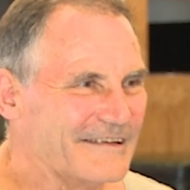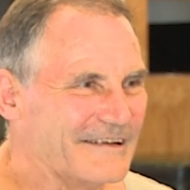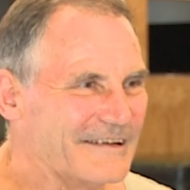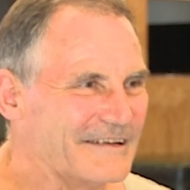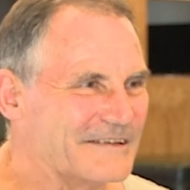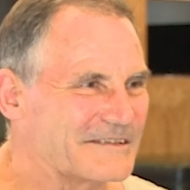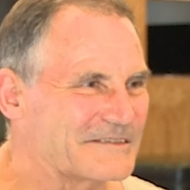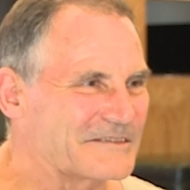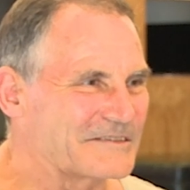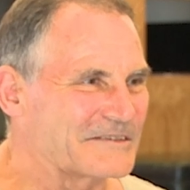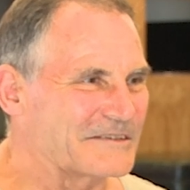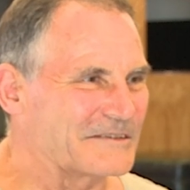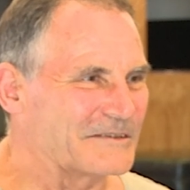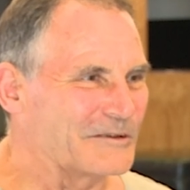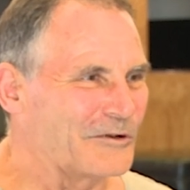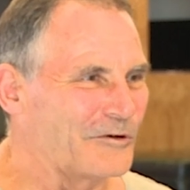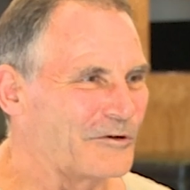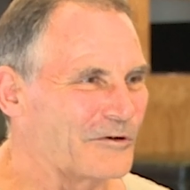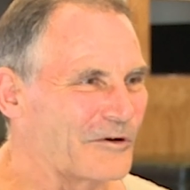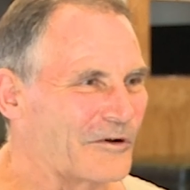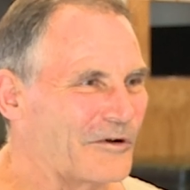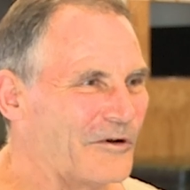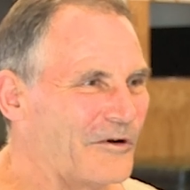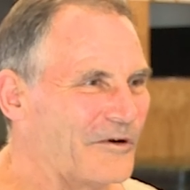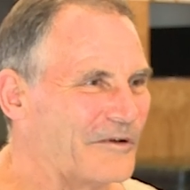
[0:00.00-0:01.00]
It's
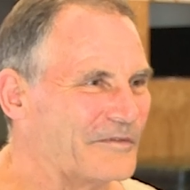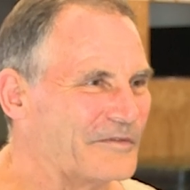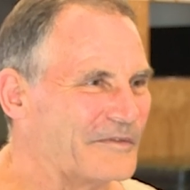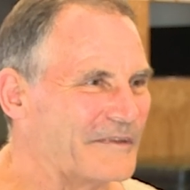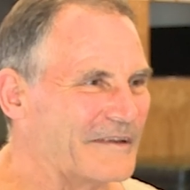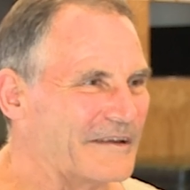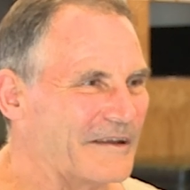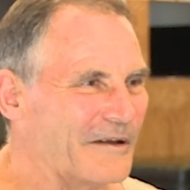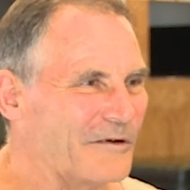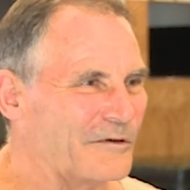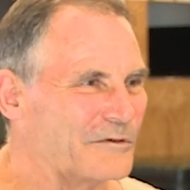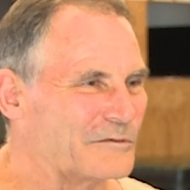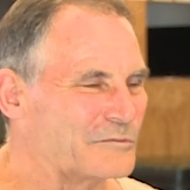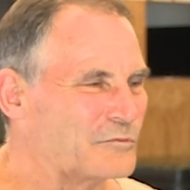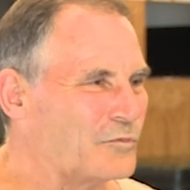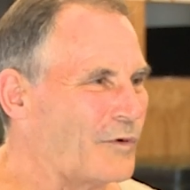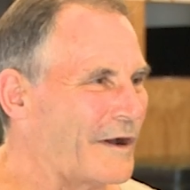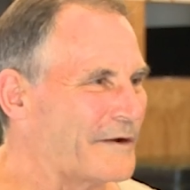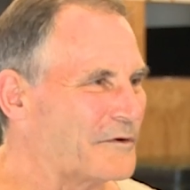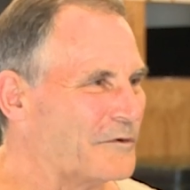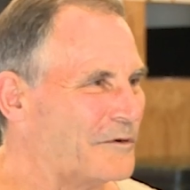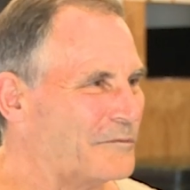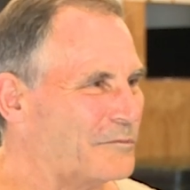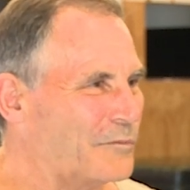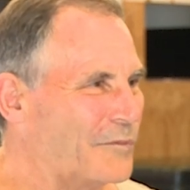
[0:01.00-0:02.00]
long gone, the old
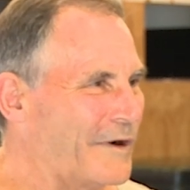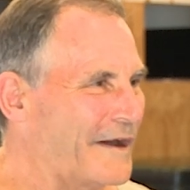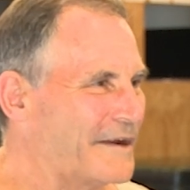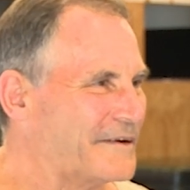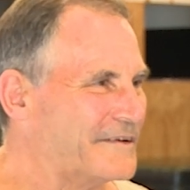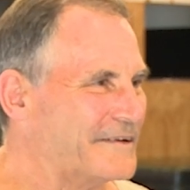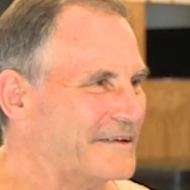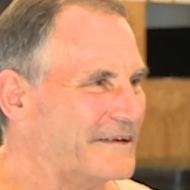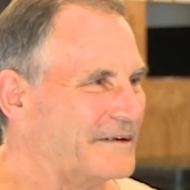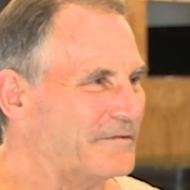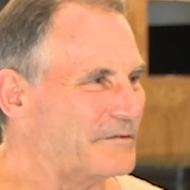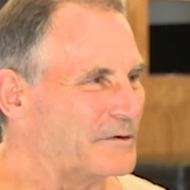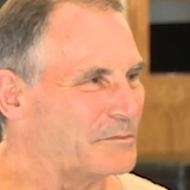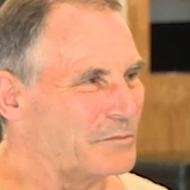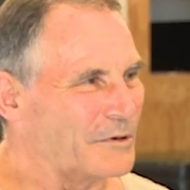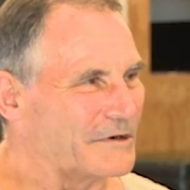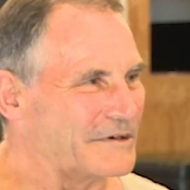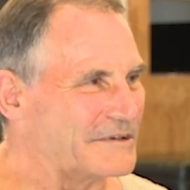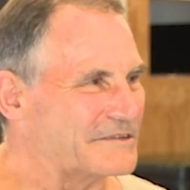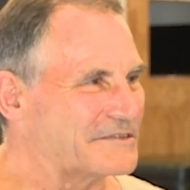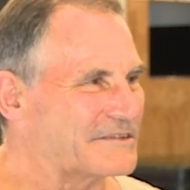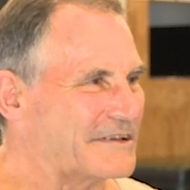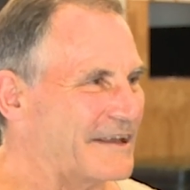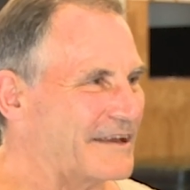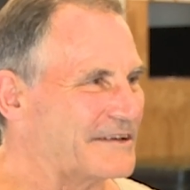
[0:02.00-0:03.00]
one-on-one, and
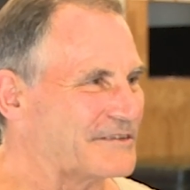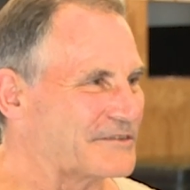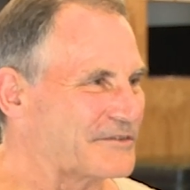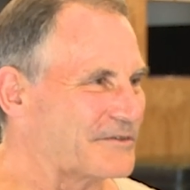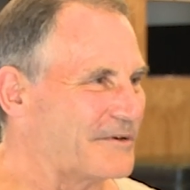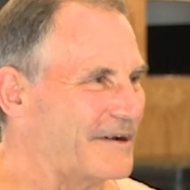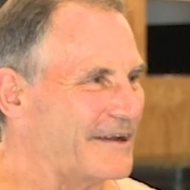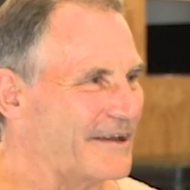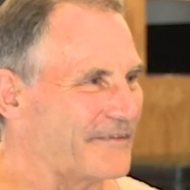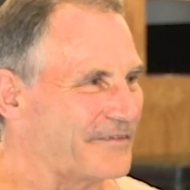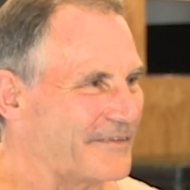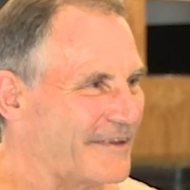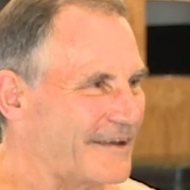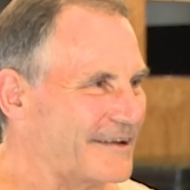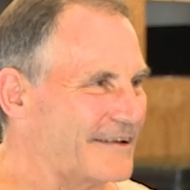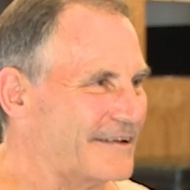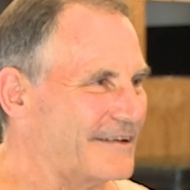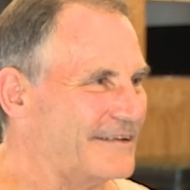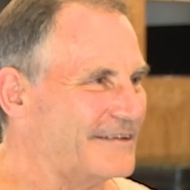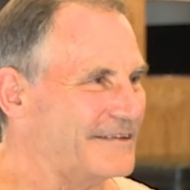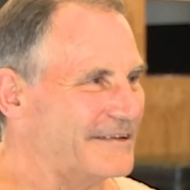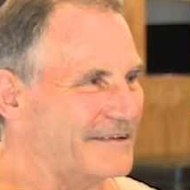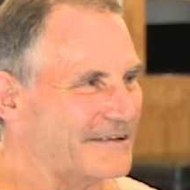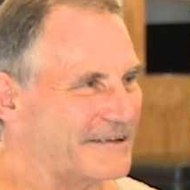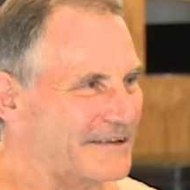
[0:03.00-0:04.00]
everybody stands around,
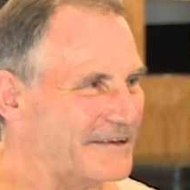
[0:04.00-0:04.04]
you